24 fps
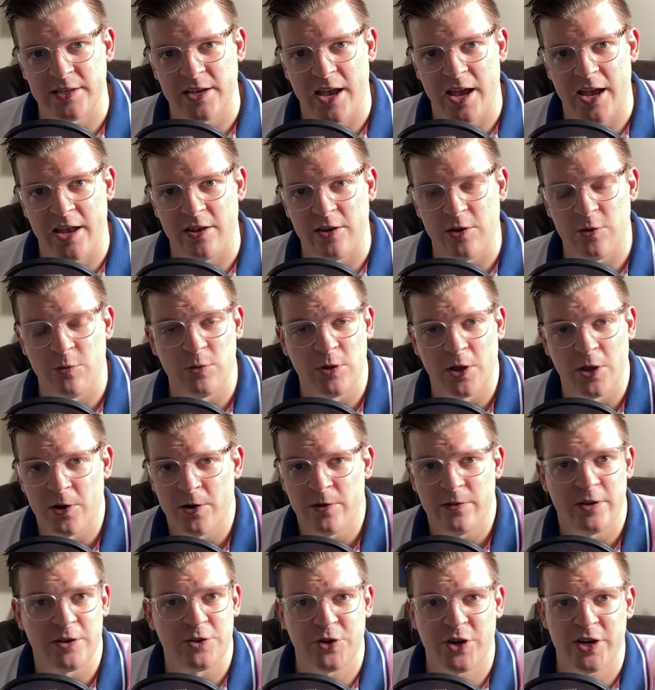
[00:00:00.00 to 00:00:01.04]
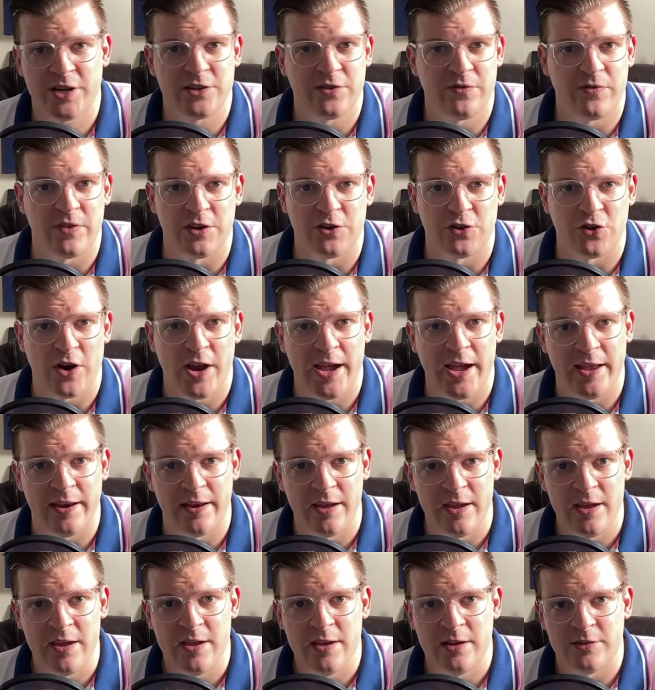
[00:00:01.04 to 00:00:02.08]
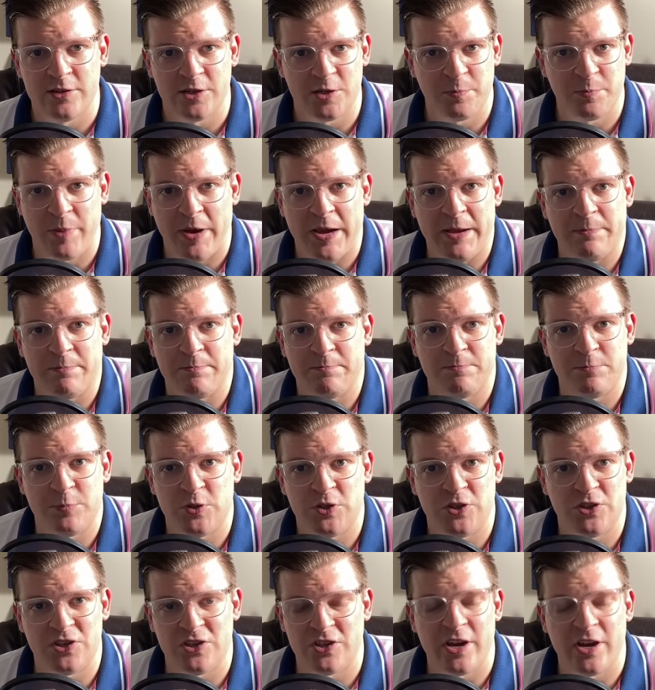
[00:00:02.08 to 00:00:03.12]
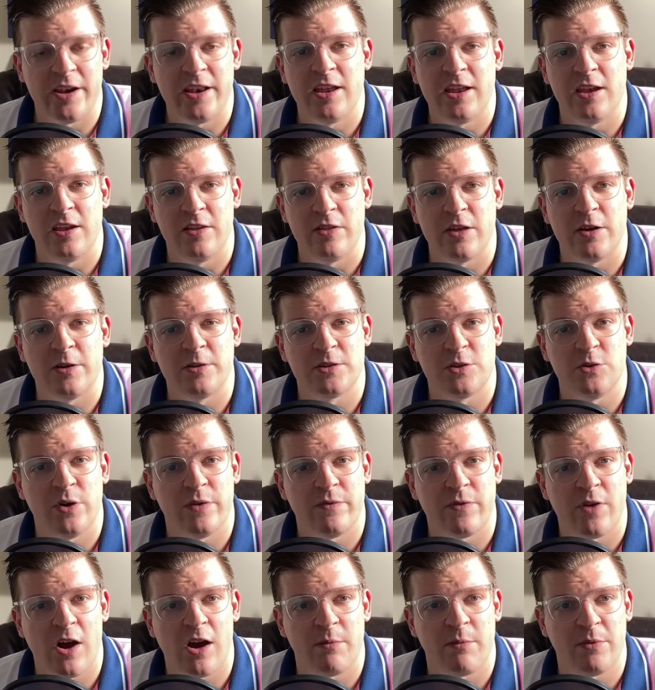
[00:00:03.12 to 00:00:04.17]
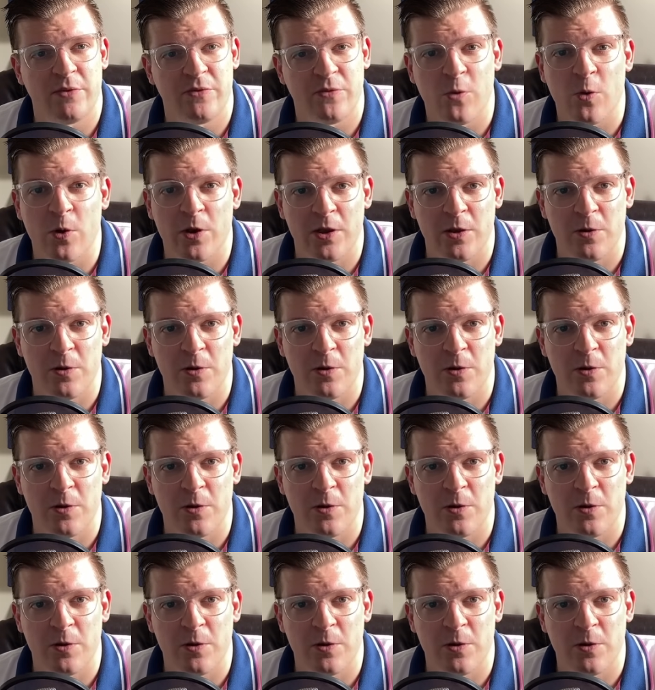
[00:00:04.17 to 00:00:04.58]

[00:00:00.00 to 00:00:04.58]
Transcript: and you learn the tricks of the trade just by studying those who have gone before you.